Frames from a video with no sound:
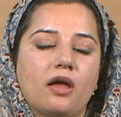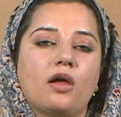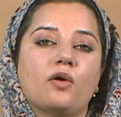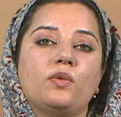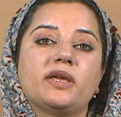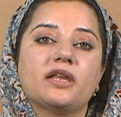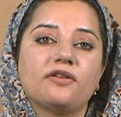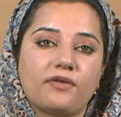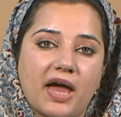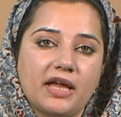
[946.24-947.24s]
We can
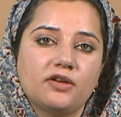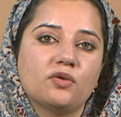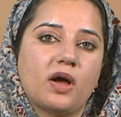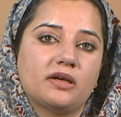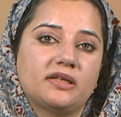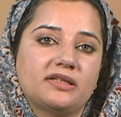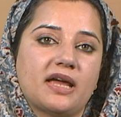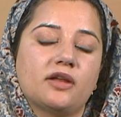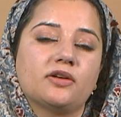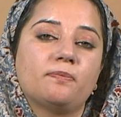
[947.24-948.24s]
try to
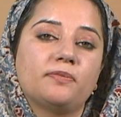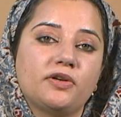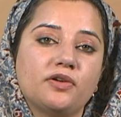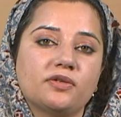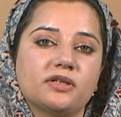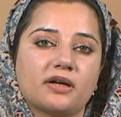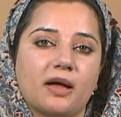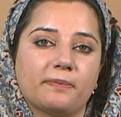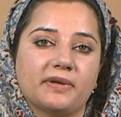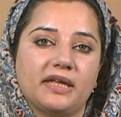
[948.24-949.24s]
understand a producer
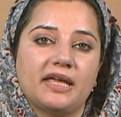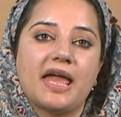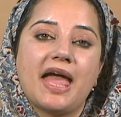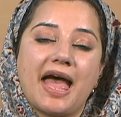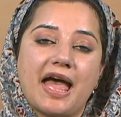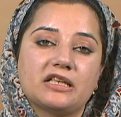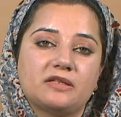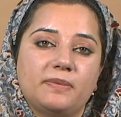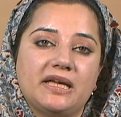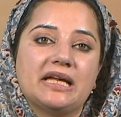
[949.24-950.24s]
company as
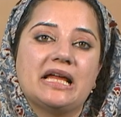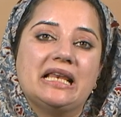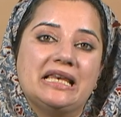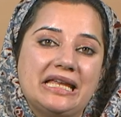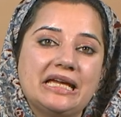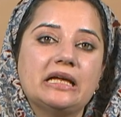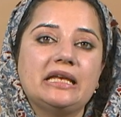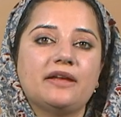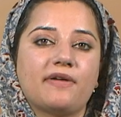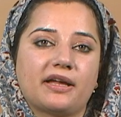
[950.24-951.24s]
being legally
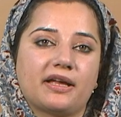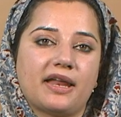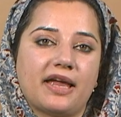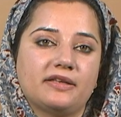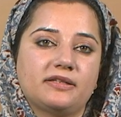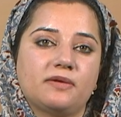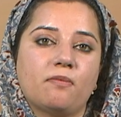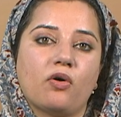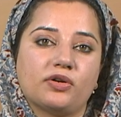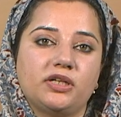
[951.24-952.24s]
recognized
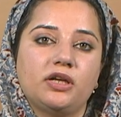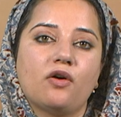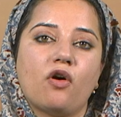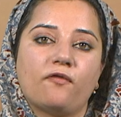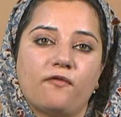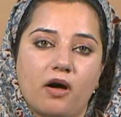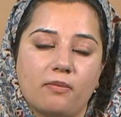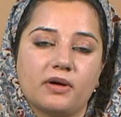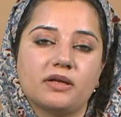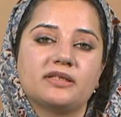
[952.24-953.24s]
body of
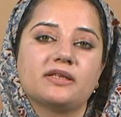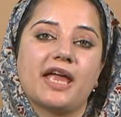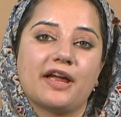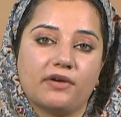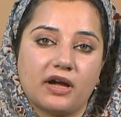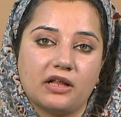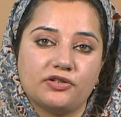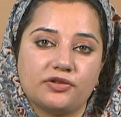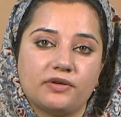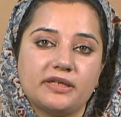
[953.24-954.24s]
farmers,
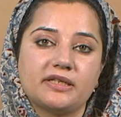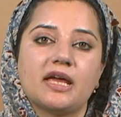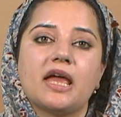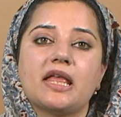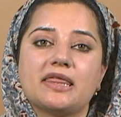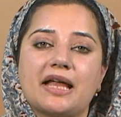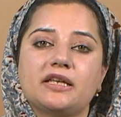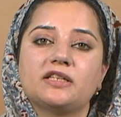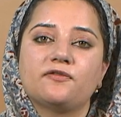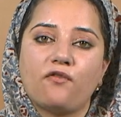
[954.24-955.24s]
agriculturists that
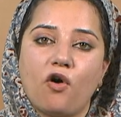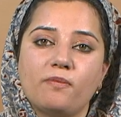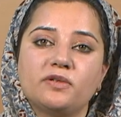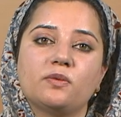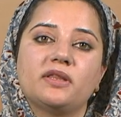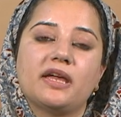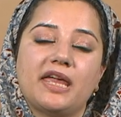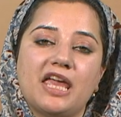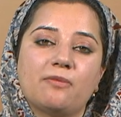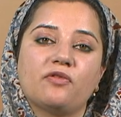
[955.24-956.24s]
is formed with the
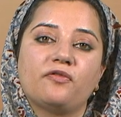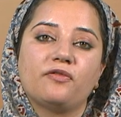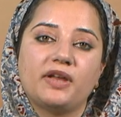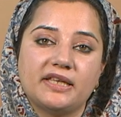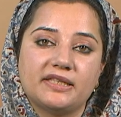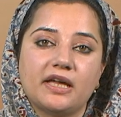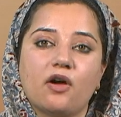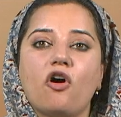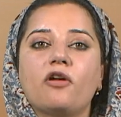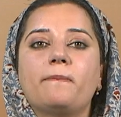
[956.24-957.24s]
aim of raising
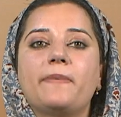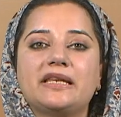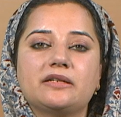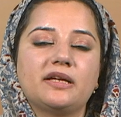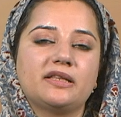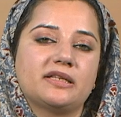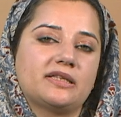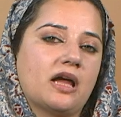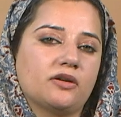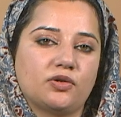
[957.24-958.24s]
or bettering the
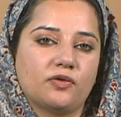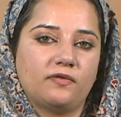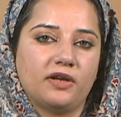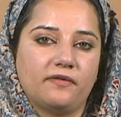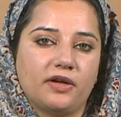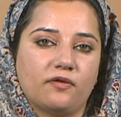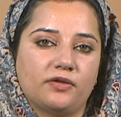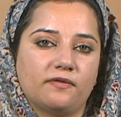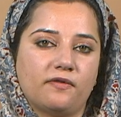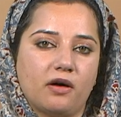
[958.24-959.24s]
standard of living of the
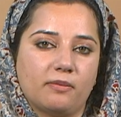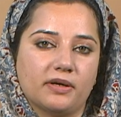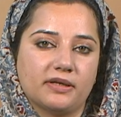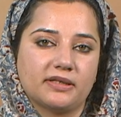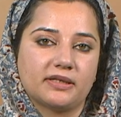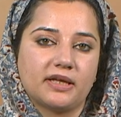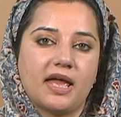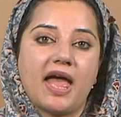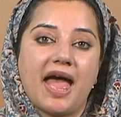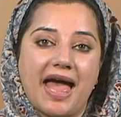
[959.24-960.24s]
farmers
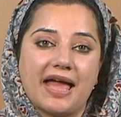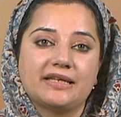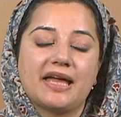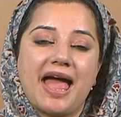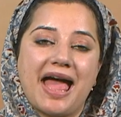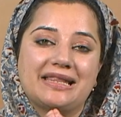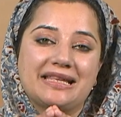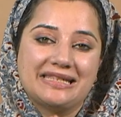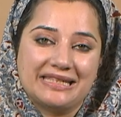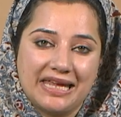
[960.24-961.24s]
and at the
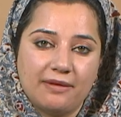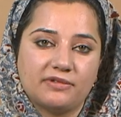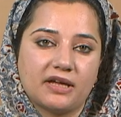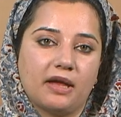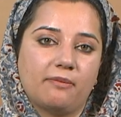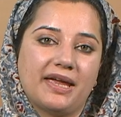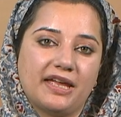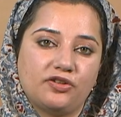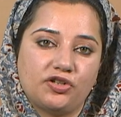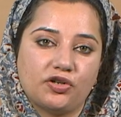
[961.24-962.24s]
same time
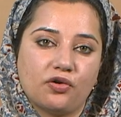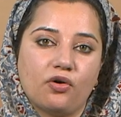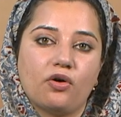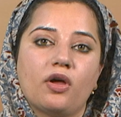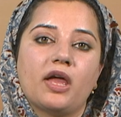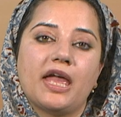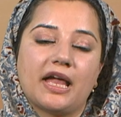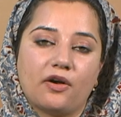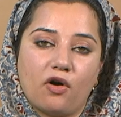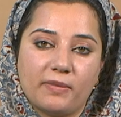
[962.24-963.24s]
ensure
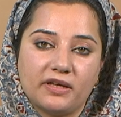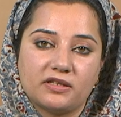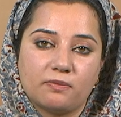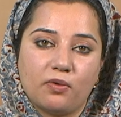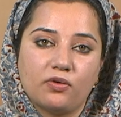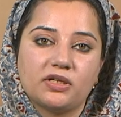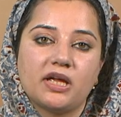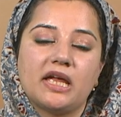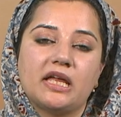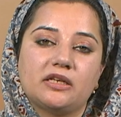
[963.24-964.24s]
economic support
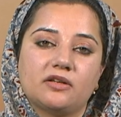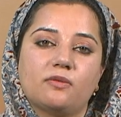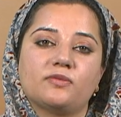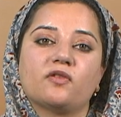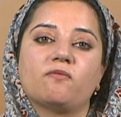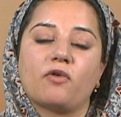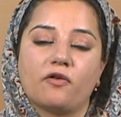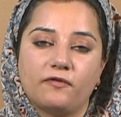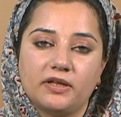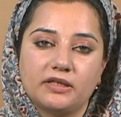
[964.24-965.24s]
in terms of
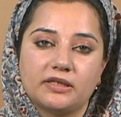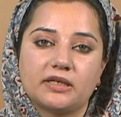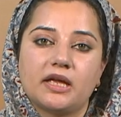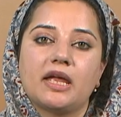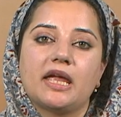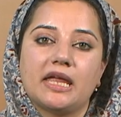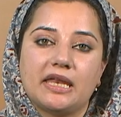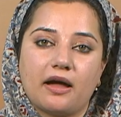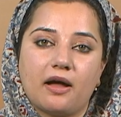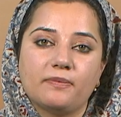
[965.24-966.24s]
profits,
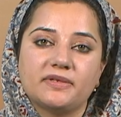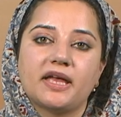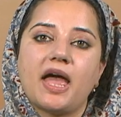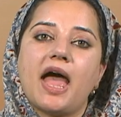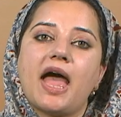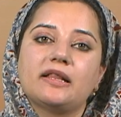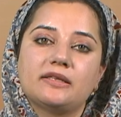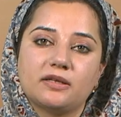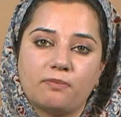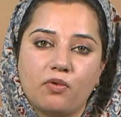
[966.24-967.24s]
incomes and
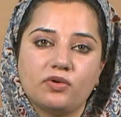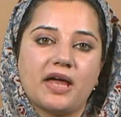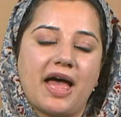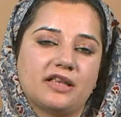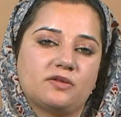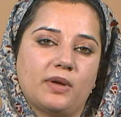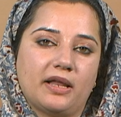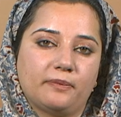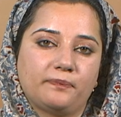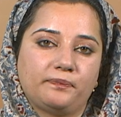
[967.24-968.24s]
support as well.
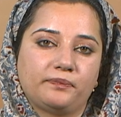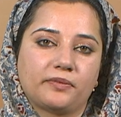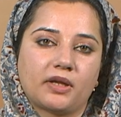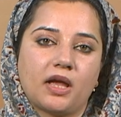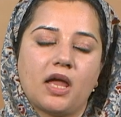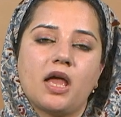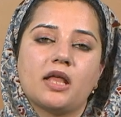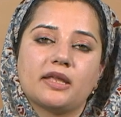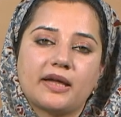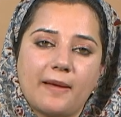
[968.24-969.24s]

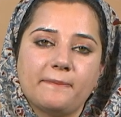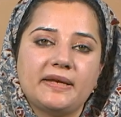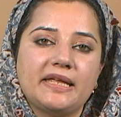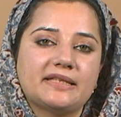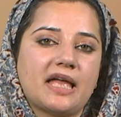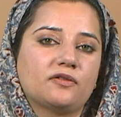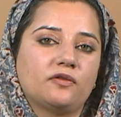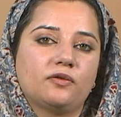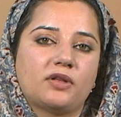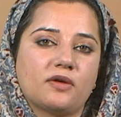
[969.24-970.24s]
The Companies Act of
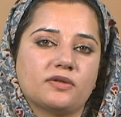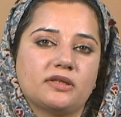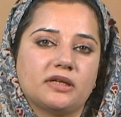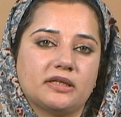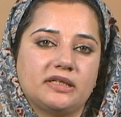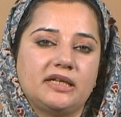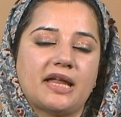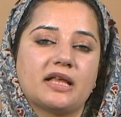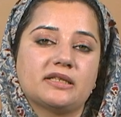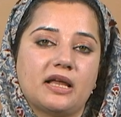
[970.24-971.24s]
2013
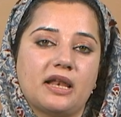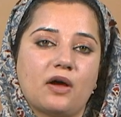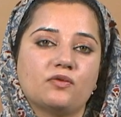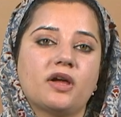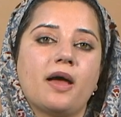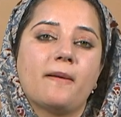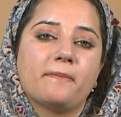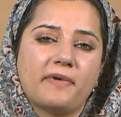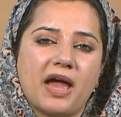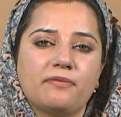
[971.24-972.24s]
has allowed
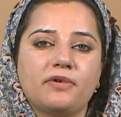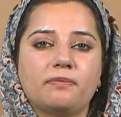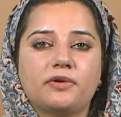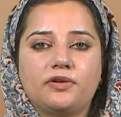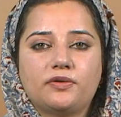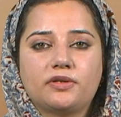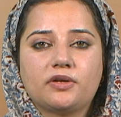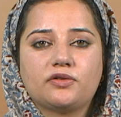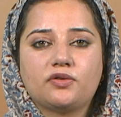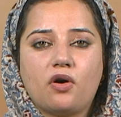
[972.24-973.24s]
primary
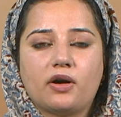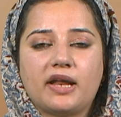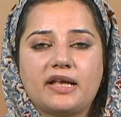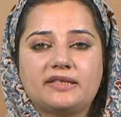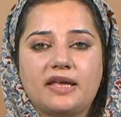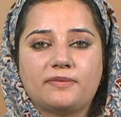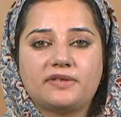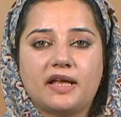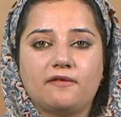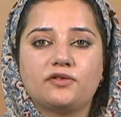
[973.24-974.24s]
producers to organize
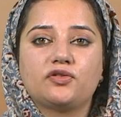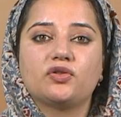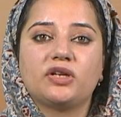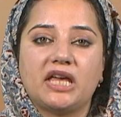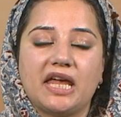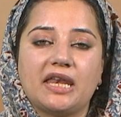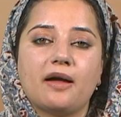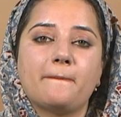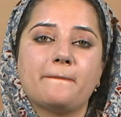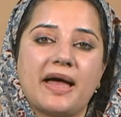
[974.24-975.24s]
themselves to gain a
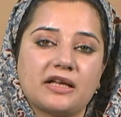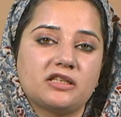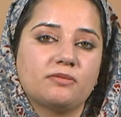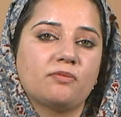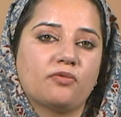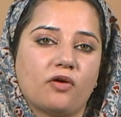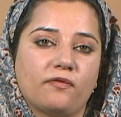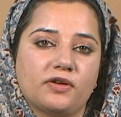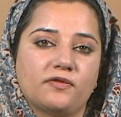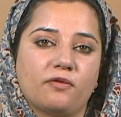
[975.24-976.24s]
maximum
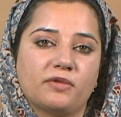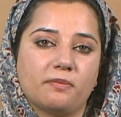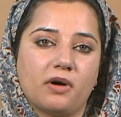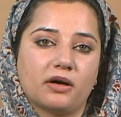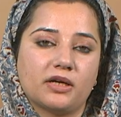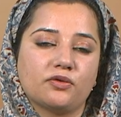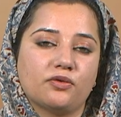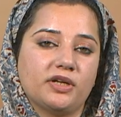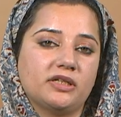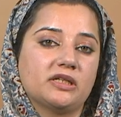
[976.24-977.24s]
profit from the
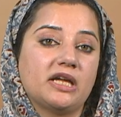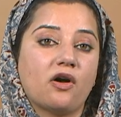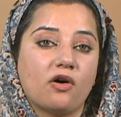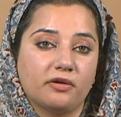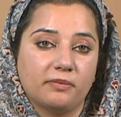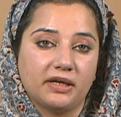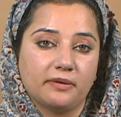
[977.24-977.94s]
market-oriented economy.